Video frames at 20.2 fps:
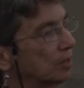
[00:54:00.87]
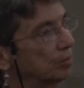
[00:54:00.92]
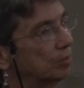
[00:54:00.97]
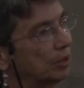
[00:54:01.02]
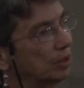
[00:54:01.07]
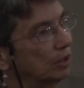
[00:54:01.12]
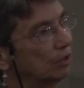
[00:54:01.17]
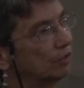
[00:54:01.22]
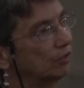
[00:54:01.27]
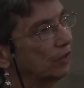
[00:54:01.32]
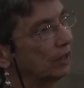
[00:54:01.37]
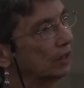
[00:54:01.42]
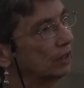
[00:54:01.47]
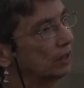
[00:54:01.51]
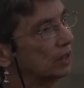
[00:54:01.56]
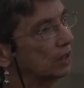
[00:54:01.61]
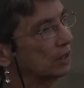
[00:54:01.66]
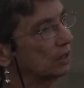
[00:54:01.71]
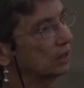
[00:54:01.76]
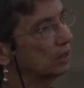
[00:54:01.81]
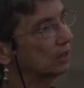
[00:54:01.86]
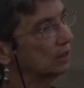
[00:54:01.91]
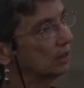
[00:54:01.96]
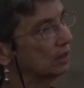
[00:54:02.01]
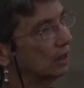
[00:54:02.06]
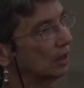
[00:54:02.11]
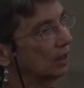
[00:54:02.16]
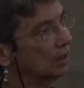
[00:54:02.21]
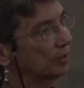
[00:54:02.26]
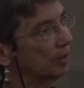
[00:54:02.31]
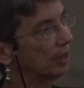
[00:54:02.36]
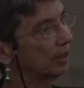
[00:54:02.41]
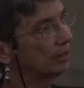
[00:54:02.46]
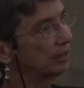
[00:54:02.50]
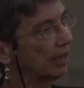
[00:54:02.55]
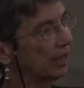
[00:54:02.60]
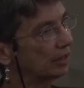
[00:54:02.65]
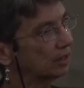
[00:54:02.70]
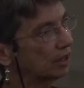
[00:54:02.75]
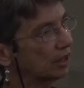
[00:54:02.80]
a big effect um, on
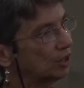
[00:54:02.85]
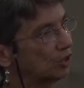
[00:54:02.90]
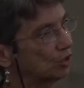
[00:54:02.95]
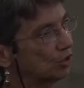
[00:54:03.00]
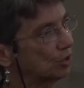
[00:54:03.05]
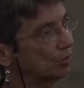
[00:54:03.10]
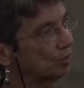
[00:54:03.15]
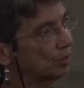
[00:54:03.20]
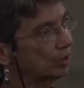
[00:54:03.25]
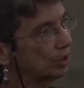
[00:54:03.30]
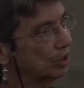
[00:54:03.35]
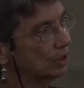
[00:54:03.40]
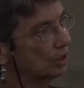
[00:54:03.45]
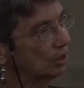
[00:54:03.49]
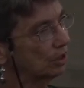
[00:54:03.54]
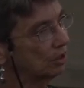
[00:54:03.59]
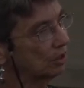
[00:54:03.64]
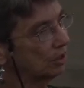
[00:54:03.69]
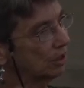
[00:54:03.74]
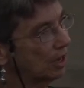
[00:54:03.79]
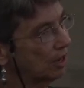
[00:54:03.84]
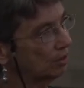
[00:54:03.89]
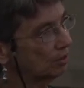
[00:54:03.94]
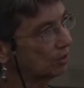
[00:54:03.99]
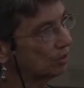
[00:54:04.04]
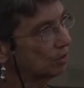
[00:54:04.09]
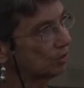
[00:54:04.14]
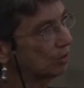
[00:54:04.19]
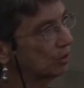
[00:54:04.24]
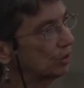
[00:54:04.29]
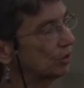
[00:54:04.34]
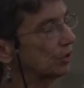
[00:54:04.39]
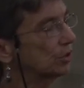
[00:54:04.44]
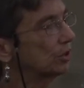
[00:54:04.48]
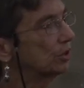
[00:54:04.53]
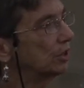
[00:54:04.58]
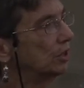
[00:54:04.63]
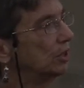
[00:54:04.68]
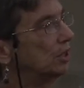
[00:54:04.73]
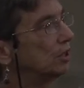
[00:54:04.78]
that country, particularly out
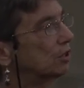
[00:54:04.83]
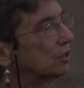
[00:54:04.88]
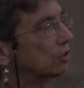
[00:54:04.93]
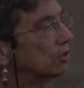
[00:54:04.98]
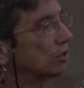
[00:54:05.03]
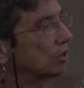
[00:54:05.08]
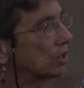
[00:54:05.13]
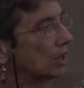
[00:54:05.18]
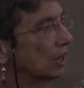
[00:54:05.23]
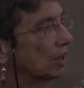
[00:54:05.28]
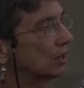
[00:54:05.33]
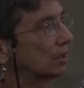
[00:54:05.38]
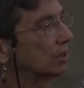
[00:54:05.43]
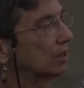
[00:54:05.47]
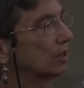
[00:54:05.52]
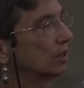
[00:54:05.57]
towards the eastern side